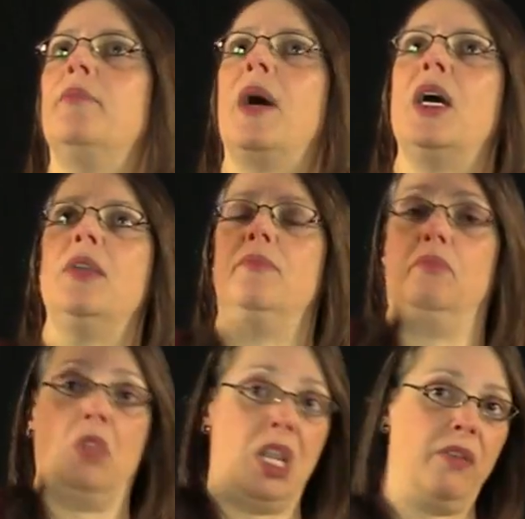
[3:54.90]
by
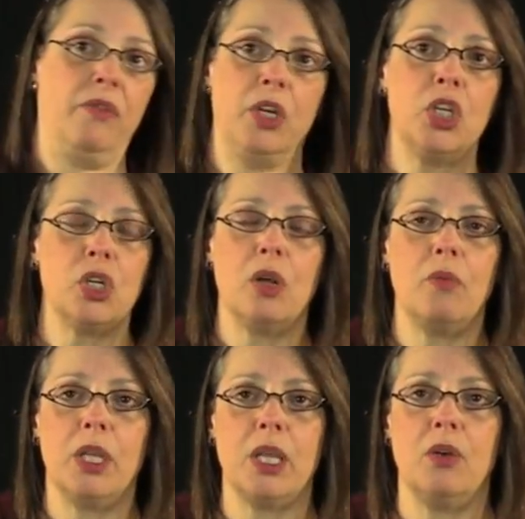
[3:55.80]
the definition of
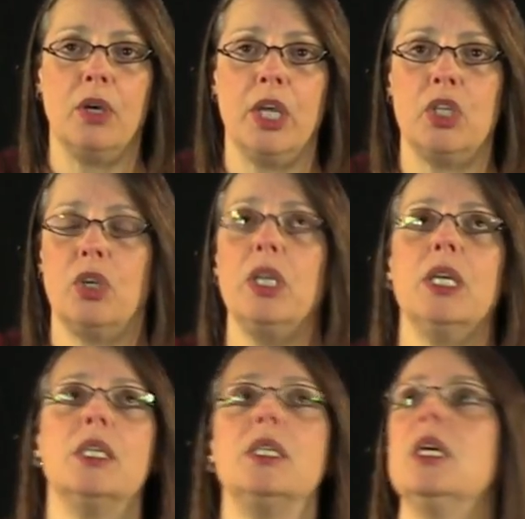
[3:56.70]
what elongation
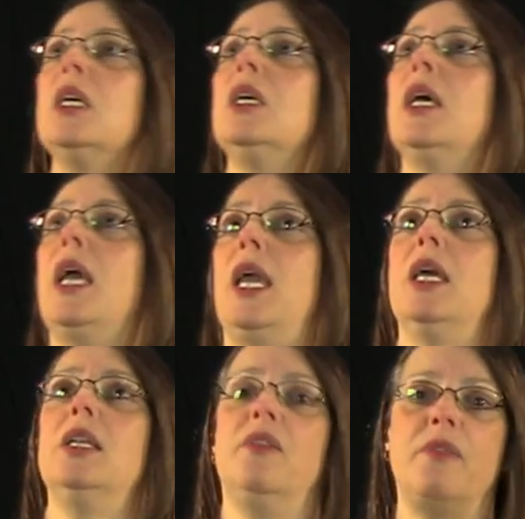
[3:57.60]
is
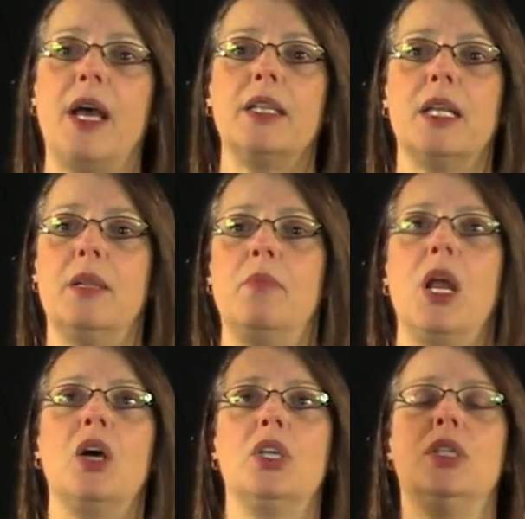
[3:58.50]
and the fact that the
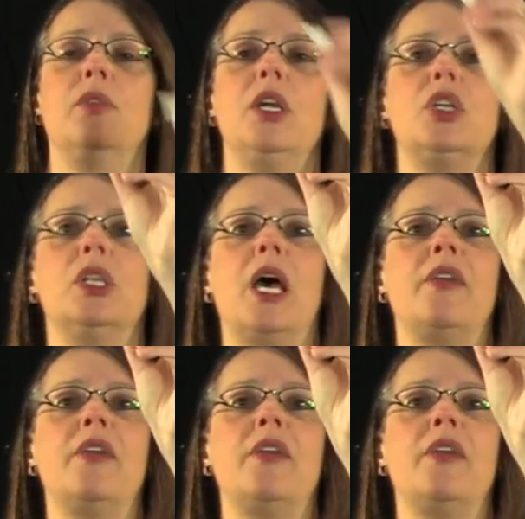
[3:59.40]
block is rigid,